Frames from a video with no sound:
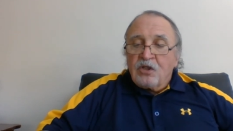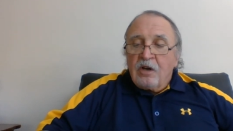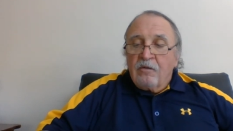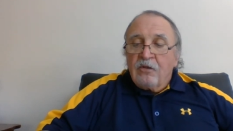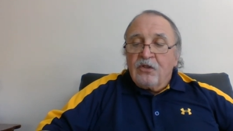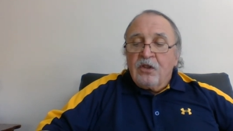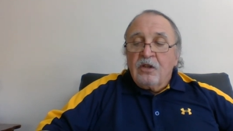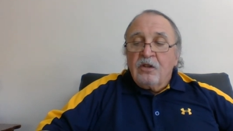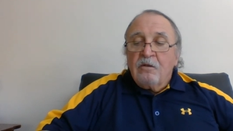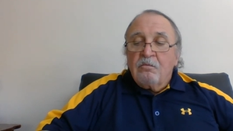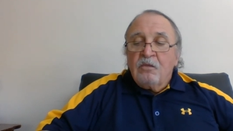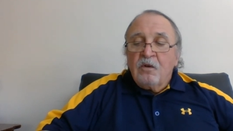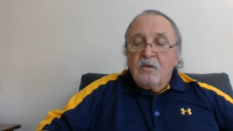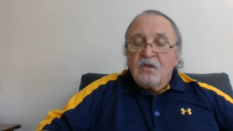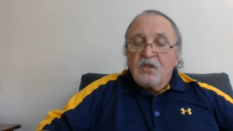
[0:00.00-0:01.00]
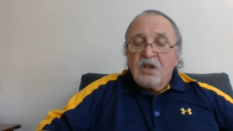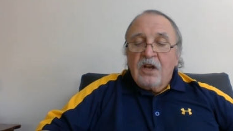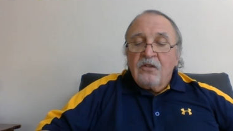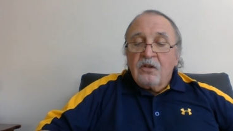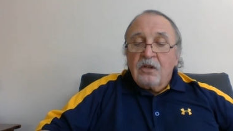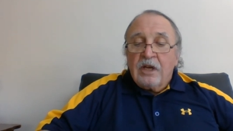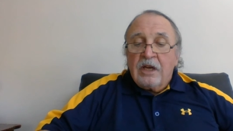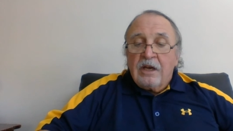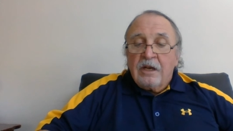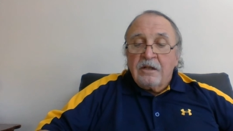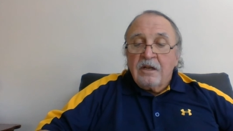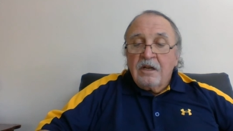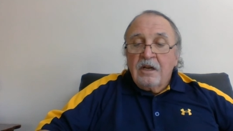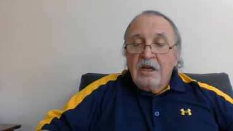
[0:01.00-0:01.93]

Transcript: everything that moves on the land,